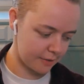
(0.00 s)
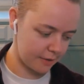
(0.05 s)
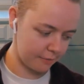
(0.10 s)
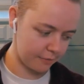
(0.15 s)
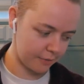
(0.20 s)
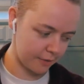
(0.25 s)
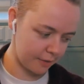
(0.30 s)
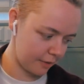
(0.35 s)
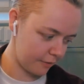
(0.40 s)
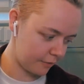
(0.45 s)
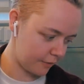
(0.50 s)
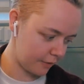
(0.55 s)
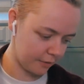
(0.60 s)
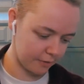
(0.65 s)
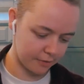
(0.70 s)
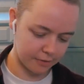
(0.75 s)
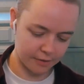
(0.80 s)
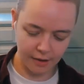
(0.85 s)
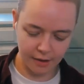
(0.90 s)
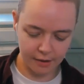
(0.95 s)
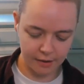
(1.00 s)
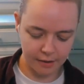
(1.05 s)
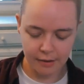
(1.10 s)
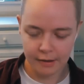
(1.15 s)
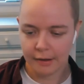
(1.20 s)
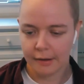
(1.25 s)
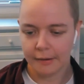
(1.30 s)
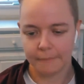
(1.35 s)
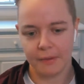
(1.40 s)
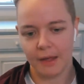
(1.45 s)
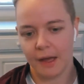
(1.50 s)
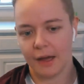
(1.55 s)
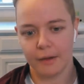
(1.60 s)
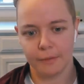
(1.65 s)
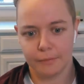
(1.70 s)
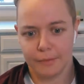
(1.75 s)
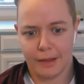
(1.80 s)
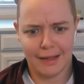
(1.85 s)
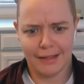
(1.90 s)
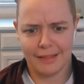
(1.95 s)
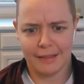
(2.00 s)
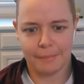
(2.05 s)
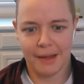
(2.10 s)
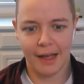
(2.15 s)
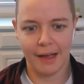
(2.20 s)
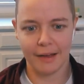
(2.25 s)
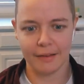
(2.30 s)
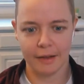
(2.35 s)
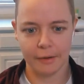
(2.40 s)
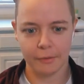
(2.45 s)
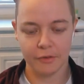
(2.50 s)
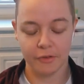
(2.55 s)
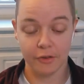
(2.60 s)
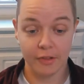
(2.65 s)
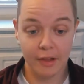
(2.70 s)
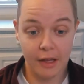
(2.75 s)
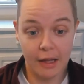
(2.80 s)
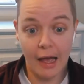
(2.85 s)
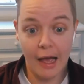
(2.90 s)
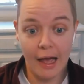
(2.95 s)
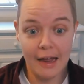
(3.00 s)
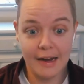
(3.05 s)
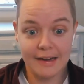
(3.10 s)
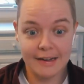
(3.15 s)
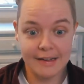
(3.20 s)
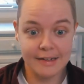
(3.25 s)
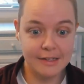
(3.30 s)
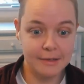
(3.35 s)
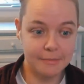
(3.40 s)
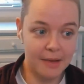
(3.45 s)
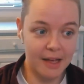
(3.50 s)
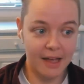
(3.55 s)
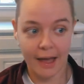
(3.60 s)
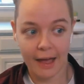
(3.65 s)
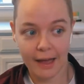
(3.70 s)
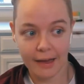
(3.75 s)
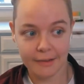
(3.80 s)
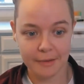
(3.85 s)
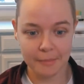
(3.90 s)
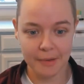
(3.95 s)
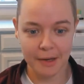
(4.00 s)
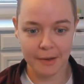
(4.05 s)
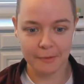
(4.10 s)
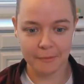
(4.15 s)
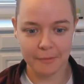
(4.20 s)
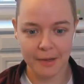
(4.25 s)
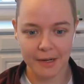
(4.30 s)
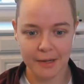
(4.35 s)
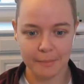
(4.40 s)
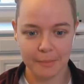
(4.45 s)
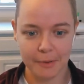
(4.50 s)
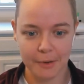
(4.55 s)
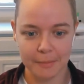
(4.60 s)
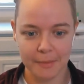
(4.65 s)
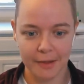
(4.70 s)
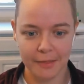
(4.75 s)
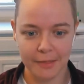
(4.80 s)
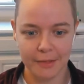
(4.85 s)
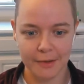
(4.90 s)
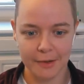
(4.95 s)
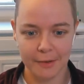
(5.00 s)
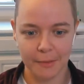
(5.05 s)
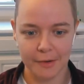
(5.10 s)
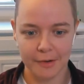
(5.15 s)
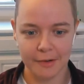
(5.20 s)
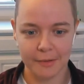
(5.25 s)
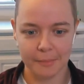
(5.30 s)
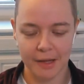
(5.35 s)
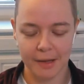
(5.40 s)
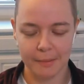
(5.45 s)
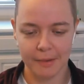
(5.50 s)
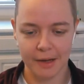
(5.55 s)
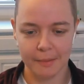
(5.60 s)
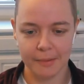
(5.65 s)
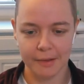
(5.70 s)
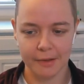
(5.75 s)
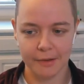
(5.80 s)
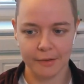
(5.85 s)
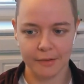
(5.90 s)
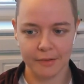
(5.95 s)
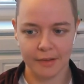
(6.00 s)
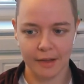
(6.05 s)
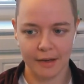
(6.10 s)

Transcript: It really feels like, yeah, like in the past, I was just like, I need to make X amount of money per month in order to pay my bills.